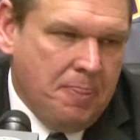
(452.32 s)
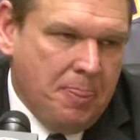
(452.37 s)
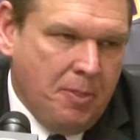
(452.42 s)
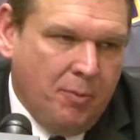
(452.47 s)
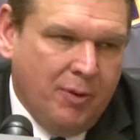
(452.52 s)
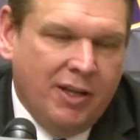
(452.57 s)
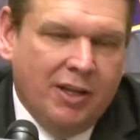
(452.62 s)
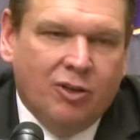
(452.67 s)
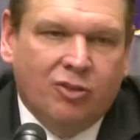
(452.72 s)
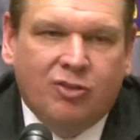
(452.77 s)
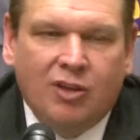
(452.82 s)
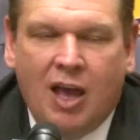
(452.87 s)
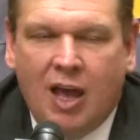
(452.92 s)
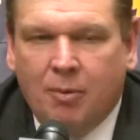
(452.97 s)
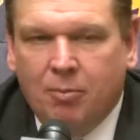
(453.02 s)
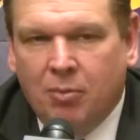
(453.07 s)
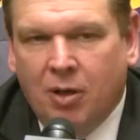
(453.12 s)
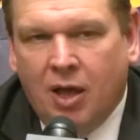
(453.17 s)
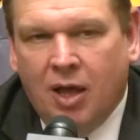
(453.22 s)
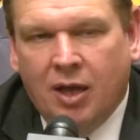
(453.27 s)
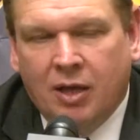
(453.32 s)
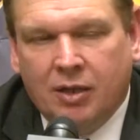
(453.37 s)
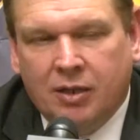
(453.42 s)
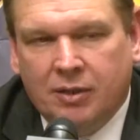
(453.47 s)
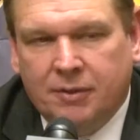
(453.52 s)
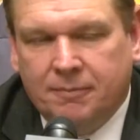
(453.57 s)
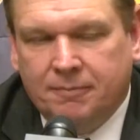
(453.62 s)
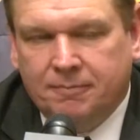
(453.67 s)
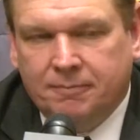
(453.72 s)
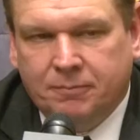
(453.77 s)
we get a shot block,
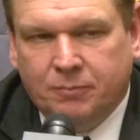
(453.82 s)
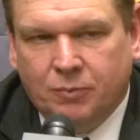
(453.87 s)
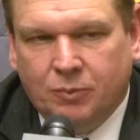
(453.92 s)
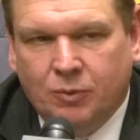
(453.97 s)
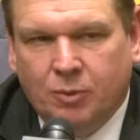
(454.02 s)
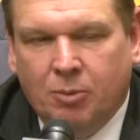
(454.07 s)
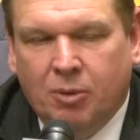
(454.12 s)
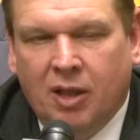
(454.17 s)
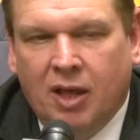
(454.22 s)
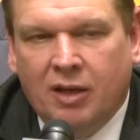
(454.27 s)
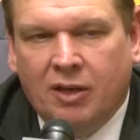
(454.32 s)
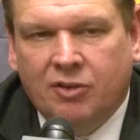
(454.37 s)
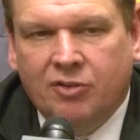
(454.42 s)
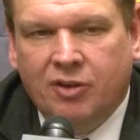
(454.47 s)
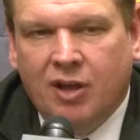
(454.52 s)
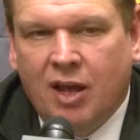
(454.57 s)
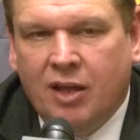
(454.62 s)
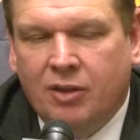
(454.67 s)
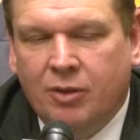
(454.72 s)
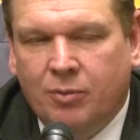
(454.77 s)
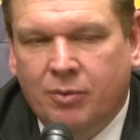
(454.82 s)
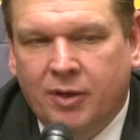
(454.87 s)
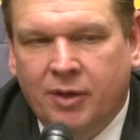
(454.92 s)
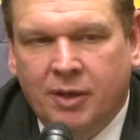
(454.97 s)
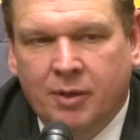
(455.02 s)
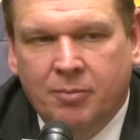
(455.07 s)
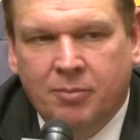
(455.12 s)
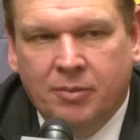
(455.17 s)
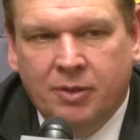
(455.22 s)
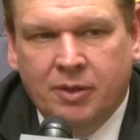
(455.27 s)
we block a shot at the
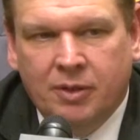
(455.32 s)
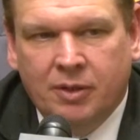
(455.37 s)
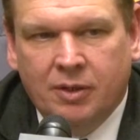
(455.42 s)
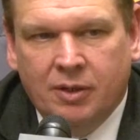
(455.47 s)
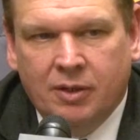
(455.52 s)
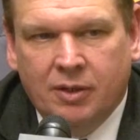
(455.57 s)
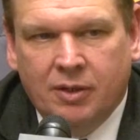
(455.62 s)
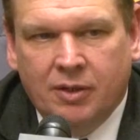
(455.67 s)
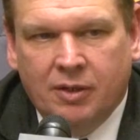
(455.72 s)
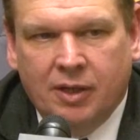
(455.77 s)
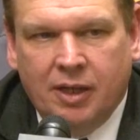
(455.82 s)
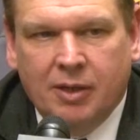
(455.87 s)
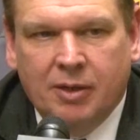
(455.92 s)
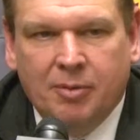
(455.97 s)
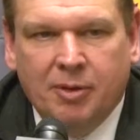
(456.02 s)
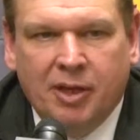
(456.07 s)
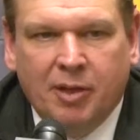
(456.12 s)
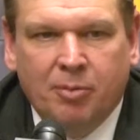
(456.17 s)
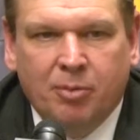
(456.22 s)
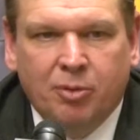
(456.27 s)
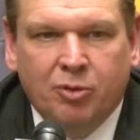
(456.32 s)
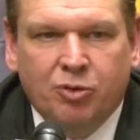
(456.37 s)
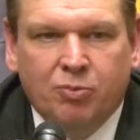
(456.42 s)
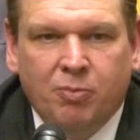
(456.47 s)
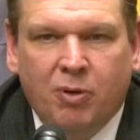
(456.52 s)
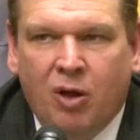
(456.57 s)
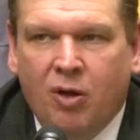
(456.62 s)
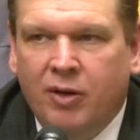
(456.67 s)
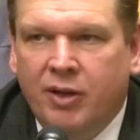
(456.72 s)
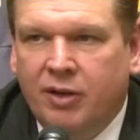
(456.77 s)
rim, they pick up a loose
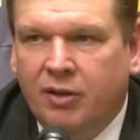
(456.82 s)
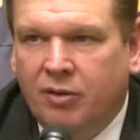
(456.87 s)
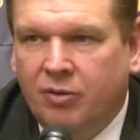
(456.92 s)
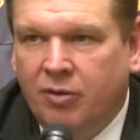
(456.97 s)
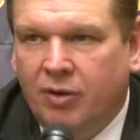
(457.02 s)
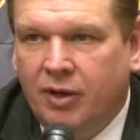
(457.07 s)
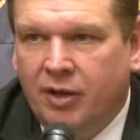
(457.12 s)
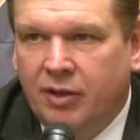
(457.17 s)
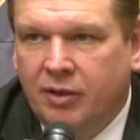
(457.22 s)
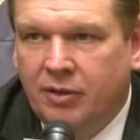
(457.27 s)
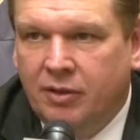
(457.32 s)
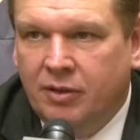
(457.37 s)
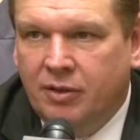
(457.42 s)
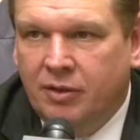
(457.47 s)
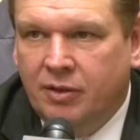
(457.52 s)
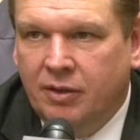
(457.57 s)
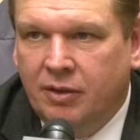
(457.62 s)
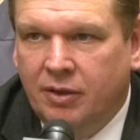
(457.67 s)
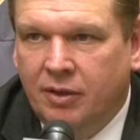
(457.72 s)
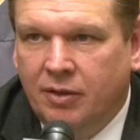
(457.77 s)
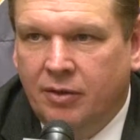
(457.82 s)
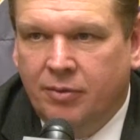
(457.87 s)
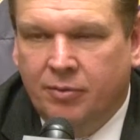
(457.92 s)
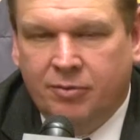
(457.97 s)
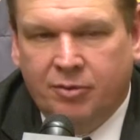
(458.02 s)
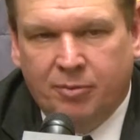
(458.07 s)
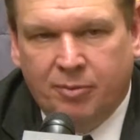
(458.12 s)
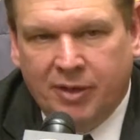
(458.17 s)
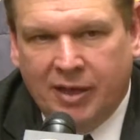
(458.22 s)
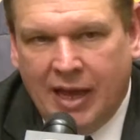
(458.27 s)
ball and hit a 3.
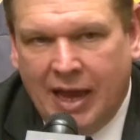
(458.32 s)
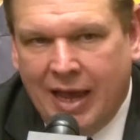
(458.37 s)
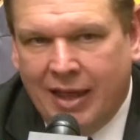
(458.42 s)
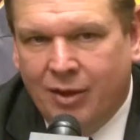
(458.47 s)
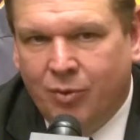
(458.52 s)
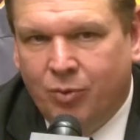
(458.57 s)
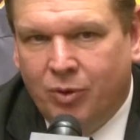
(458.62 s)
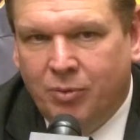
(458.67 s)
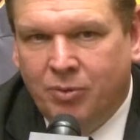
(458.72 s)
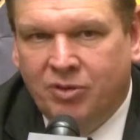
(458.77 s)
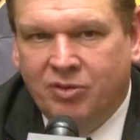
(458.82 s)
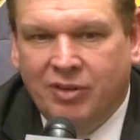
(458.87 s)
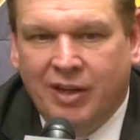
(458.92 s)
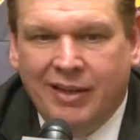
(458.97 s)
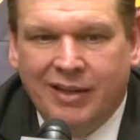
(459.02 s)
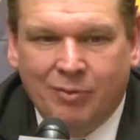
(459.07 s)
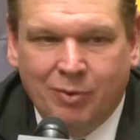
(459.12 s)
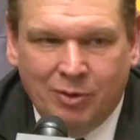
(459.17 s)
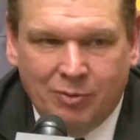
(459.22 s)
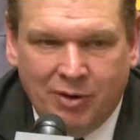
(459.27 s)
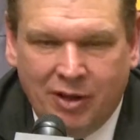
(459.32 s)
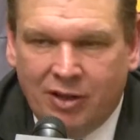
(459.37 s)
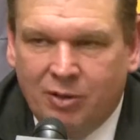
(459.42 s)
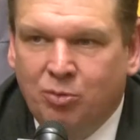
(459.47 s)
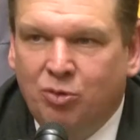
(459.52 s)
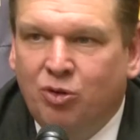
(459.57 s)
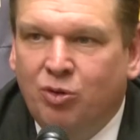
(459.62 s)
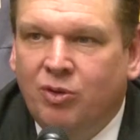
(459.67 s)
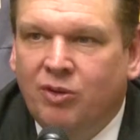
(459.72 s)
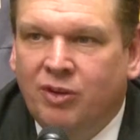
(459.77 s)
From a guy that we would say that we'd rather him
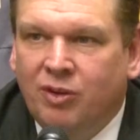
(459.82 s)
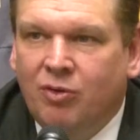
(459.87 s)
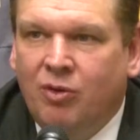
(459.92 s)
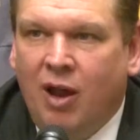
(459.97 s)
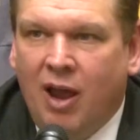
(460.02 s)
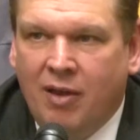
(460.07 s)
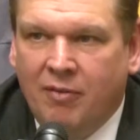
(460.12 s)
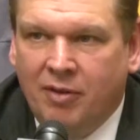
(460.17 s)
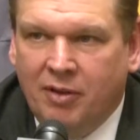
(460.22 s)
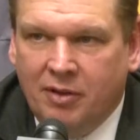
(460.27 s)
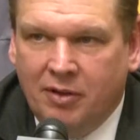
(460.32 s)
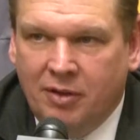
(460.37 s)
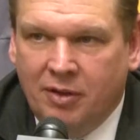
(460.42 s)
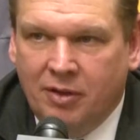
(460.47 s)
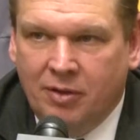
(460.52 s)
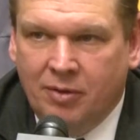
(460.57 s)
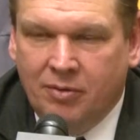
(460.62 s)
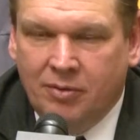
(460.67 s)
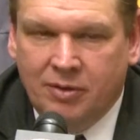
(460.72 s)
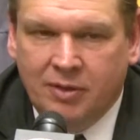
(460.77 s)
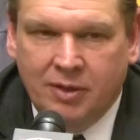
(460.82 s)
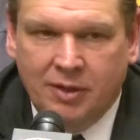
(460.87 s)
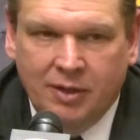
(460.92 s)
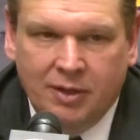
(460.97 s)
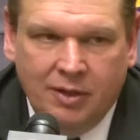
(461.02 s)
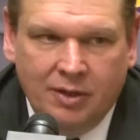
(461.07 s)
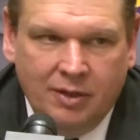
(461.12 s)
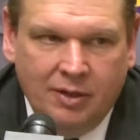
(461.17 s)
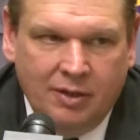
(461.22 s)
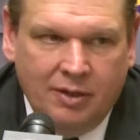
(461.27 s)
shoot it than drive it. And
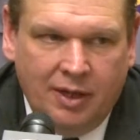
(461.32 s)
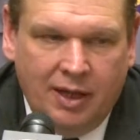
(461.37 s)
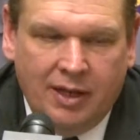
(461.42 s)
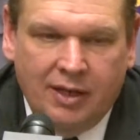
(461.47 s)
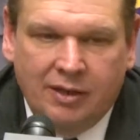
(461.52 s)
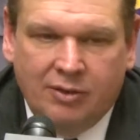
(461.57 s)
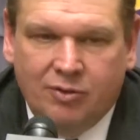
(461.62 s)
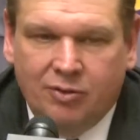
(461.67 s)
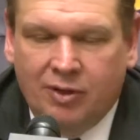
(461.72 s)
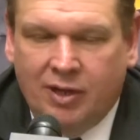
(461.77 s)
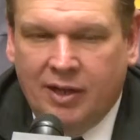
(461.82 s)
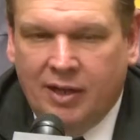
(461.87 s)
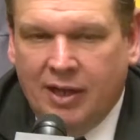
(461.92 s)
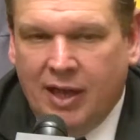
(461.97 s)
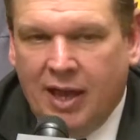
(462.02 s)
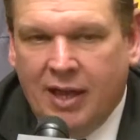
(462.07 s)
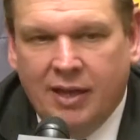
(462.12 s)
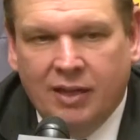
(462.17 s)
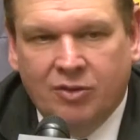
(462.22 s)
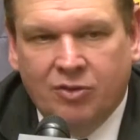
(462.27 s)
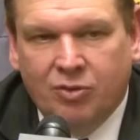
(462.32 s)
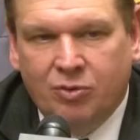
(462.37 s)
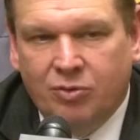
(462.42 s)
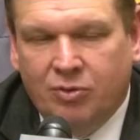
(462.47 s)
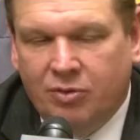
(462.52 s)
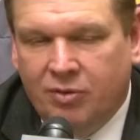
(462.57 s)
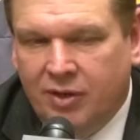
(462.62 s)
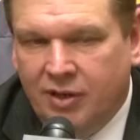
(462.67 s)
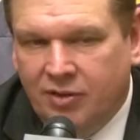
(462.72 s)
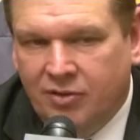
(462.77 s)
they had a guy hit 2
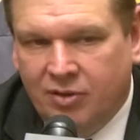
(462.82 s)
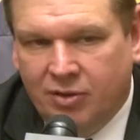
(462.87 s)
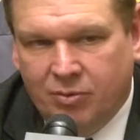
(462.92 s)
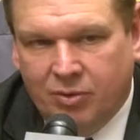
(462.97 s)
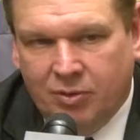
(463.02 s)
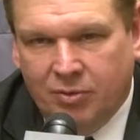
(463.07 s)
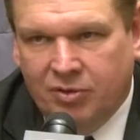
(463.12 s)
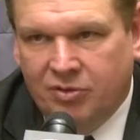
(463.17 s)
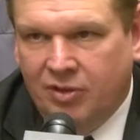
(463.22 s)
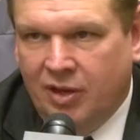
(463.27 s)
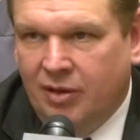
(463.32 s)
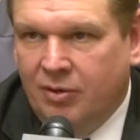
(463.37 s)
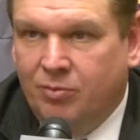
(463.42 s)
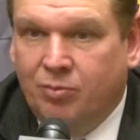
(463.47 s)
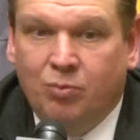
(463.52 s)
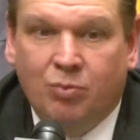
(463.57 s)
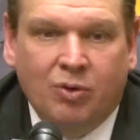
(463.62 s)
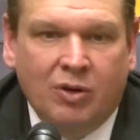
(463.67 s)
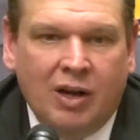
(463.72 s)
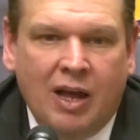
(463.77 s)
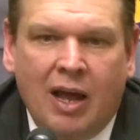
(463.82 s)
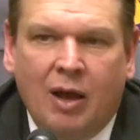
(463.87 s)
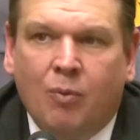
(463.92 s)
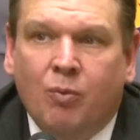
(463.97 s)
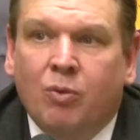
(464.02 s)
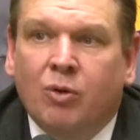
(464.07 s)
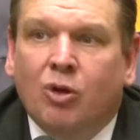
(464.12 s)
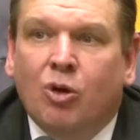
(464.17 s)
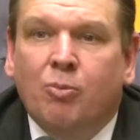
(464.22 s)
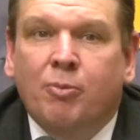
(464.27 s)
threes that we would say we're
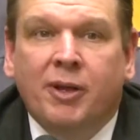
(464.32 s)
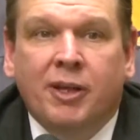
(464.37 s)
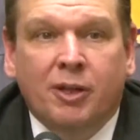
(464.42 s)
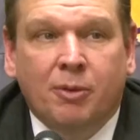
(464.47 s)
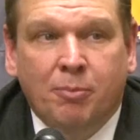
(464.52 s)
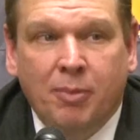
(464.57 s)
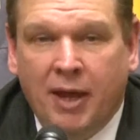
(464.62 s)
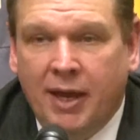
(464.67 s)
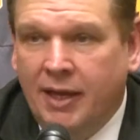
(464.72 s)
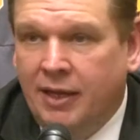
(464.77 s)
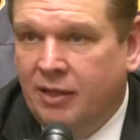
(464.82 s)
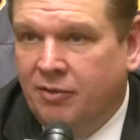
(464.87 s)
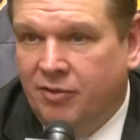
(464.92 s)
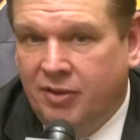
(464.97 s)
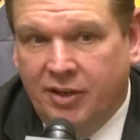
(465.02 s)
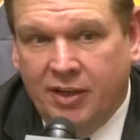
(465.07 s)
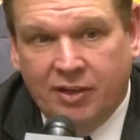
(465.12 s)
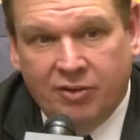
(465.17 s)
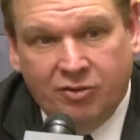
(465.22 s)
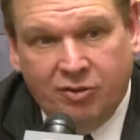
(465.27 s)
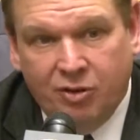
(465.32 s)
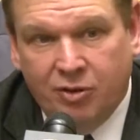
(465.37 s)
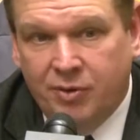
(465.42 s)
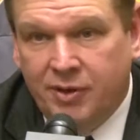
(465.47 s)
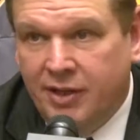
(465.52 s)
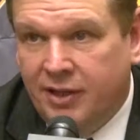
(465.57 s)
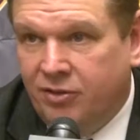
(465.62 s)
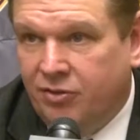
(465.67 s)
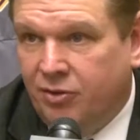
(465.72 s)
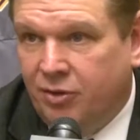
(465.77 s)
going to be in the paint. If he hits 2,
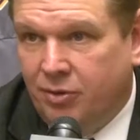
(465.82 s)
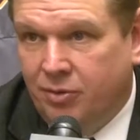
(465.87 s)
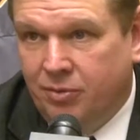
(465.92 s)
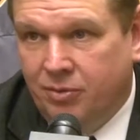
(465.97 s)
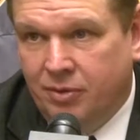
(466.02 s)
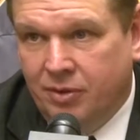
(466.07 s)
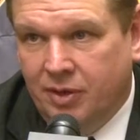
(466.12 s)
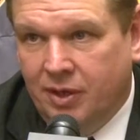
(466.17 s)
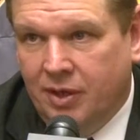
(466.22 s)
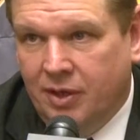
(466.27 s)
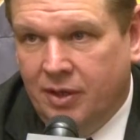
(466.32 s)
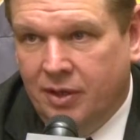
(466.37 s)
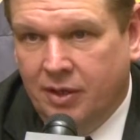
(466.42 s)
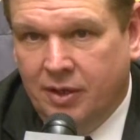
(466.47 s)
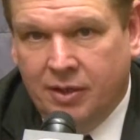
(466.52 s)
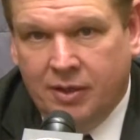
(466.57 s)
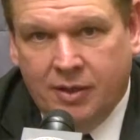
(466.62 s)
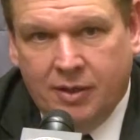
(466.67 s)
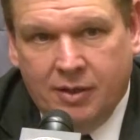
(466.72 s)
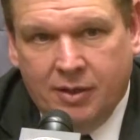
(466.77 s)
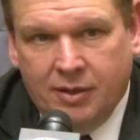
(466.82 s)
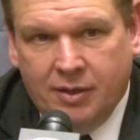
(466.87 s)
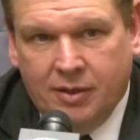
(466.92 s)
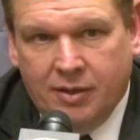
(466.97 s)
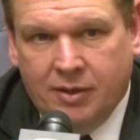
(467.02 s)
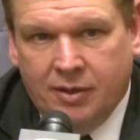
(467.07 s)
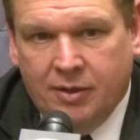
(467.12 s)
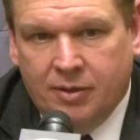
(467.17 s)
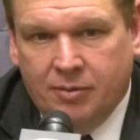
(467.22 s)
he hits 2. And it